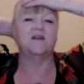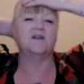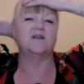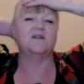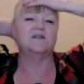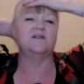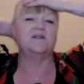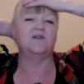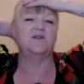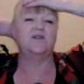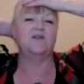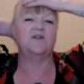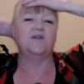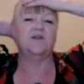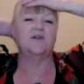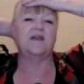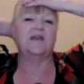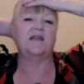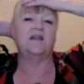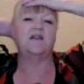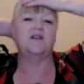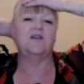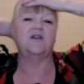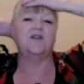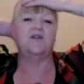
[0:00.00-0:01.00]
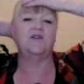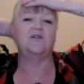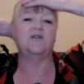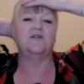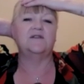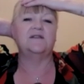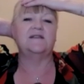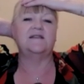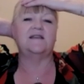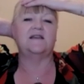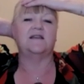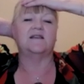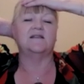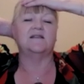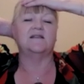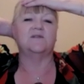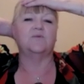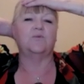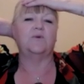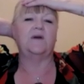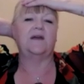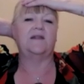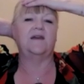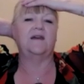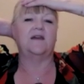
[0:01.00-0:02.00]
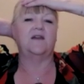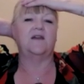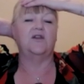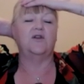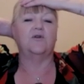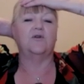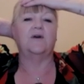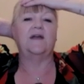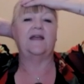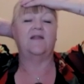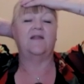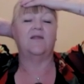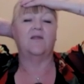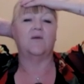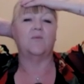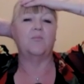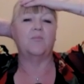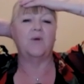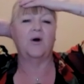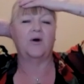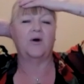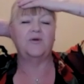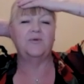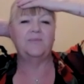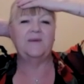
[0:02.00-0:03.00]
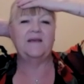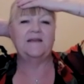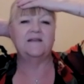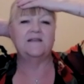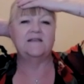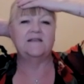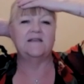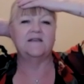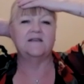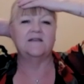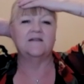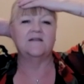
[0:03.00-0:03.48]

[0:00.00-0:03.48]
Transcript: So you can use this whether you're in the moment,